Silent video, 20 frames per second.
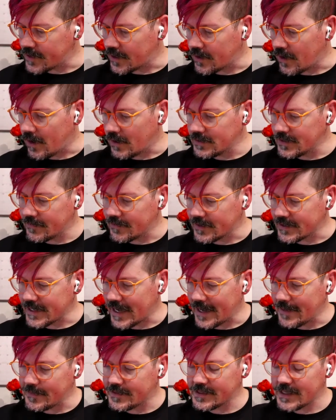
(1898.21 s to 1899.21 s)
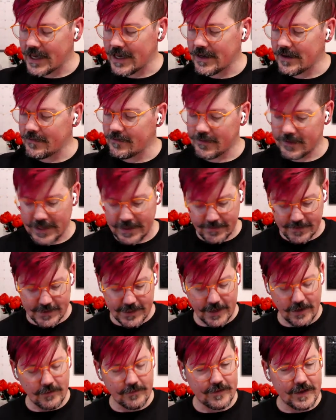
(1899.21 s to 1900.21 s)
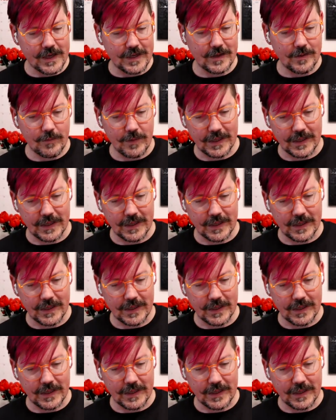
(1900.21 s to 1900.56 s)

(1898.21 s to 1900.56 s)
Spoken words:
on all different types of lifestyle fun,